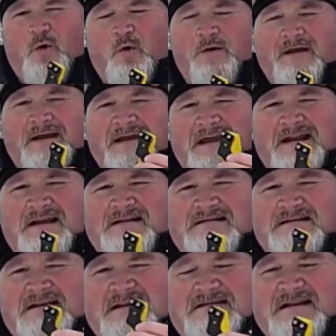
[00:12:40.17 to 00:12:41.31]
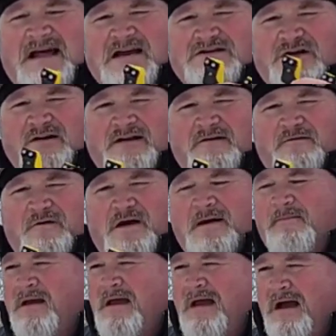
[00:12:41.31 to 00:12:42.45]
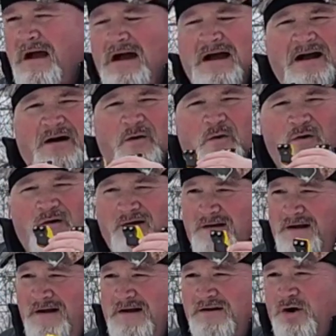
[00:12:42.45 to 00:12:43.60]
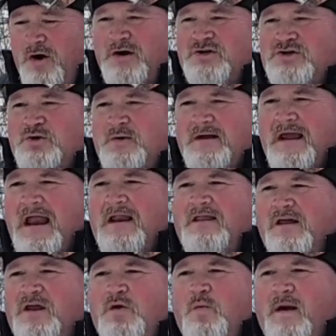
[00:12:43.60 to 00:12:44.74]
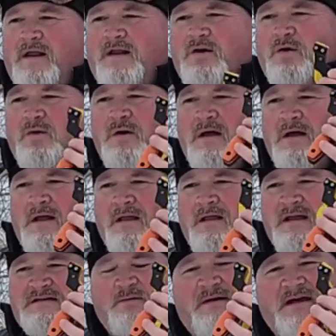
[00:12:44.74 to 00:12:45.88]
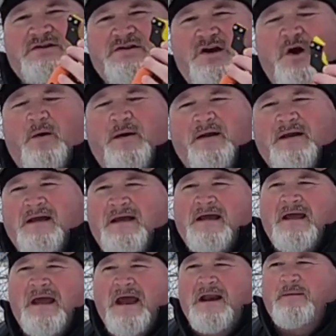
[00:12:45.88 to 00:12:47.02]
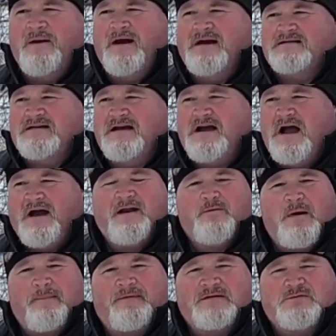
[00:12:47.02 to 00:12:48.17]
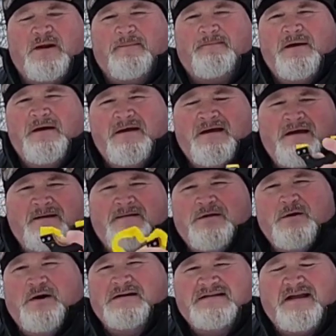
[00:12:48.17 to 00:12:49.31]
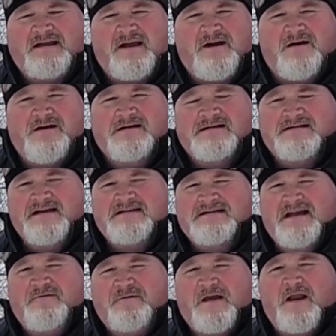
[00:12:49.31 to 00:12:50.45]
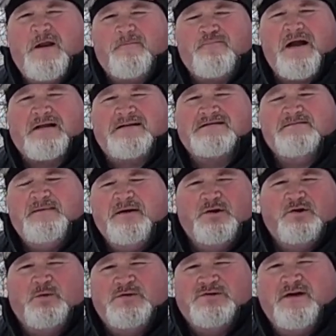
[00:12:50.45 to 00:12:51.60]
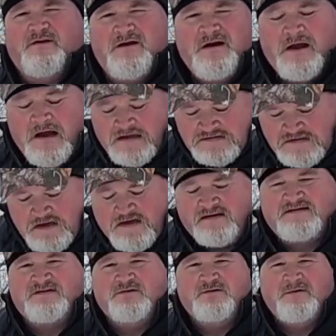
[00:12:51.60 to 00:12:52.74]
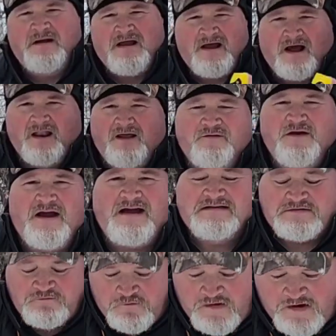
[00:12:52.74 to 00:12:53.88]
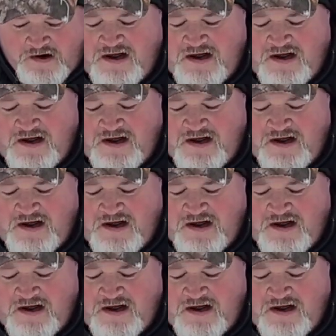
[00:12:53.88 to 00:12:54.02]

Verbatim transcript: holding EDC slash hunting frame uh, or target shooting, anything you want to do, this will get you going. Anyway, guys, I'm going to wrap this one up. You guys take care, stay safe, get up, practice, and be good to each other. I'll see you again soon. I love you guys. You're freaking